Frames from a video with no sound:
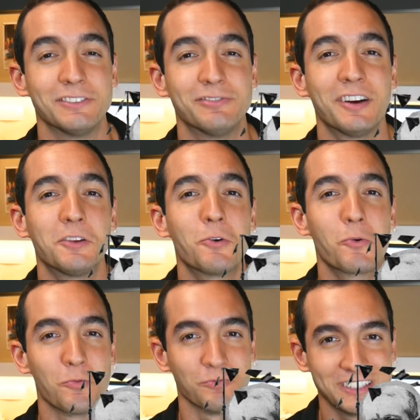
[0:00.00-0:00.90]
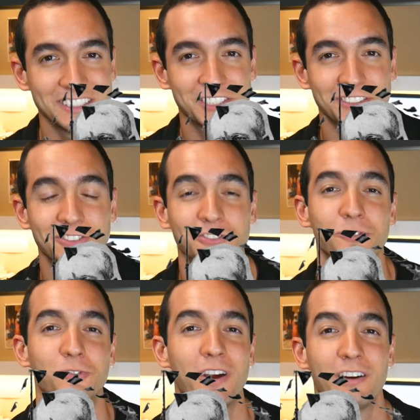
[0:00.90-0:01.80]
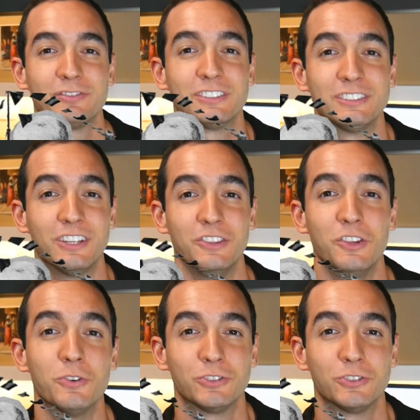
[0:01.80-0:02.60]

in the Federal Convention to draft the new